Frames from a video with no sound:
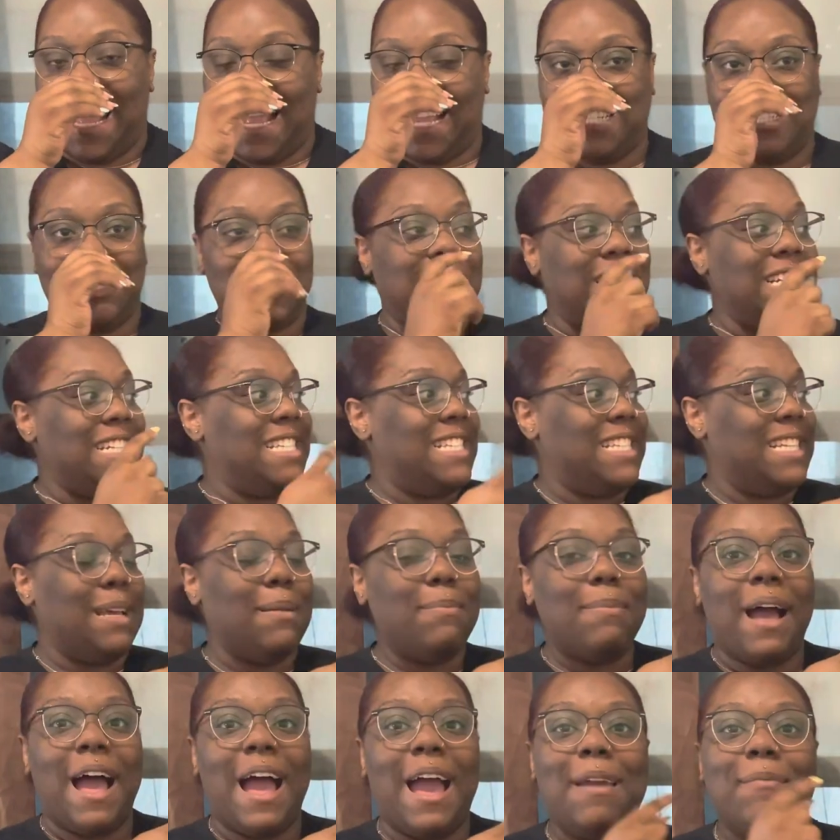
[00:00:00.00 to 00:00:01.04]
As you can see
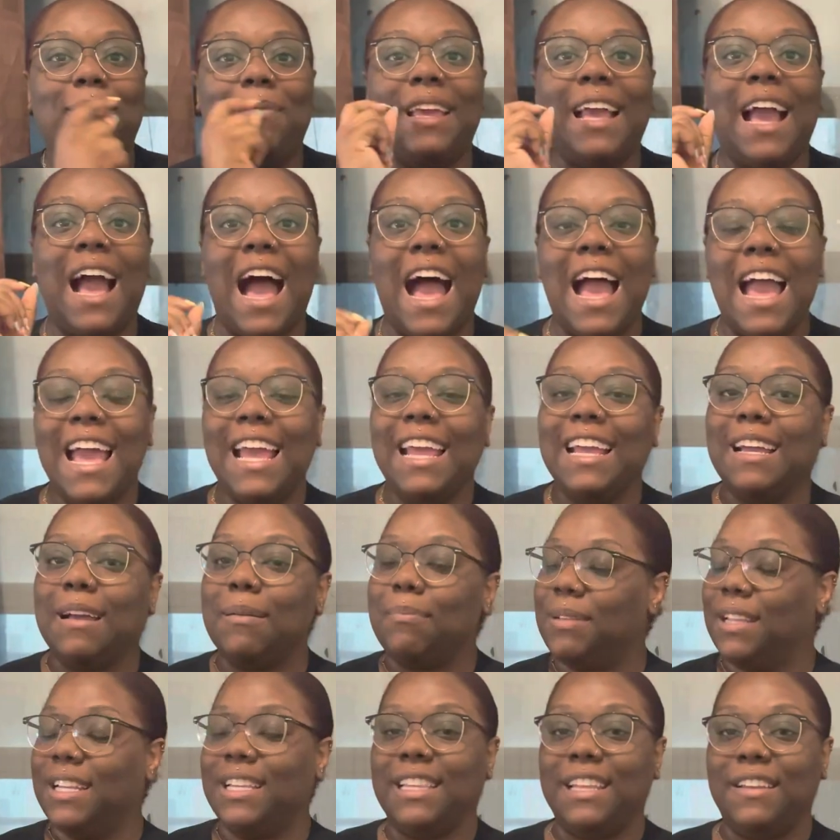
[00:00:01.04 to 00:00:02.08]
behind me, I
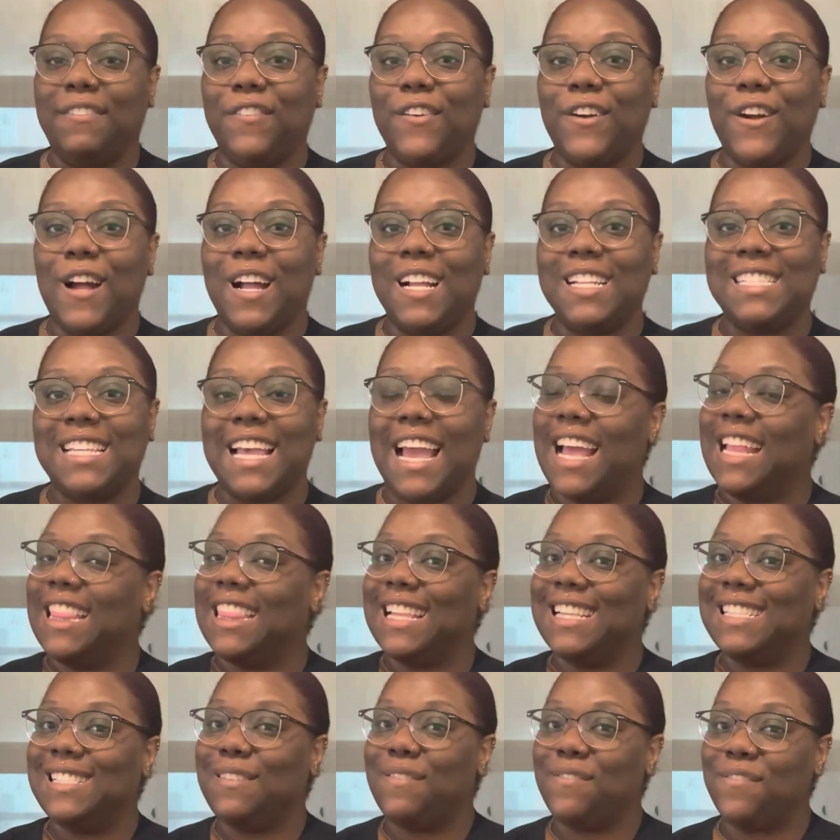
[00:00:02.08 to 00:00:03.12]
completely forgot to end
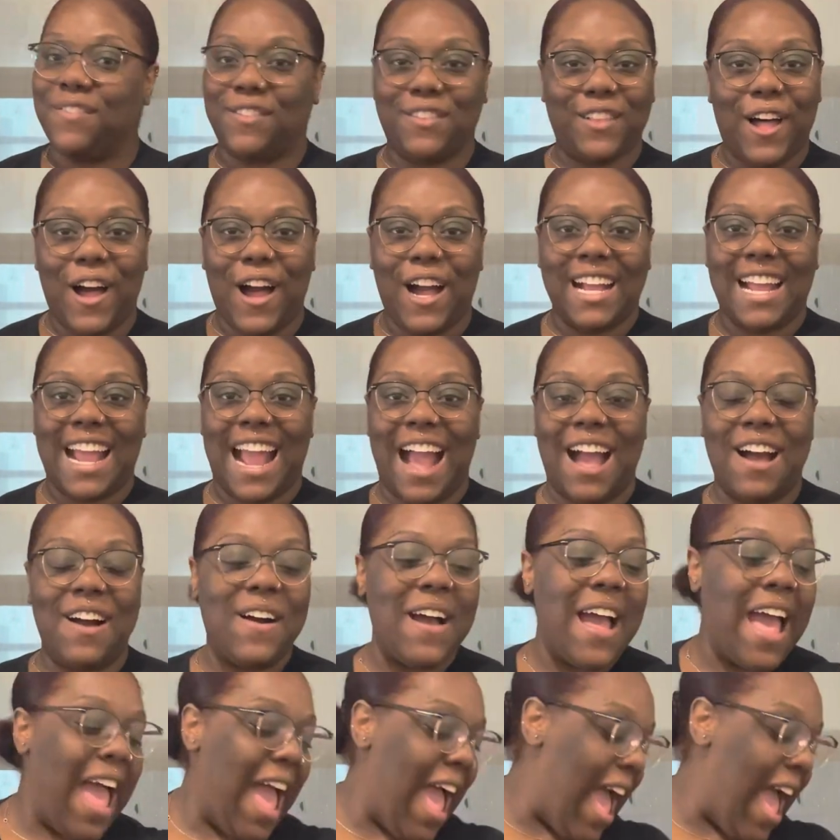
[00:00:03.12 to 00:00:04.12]
this vlog out.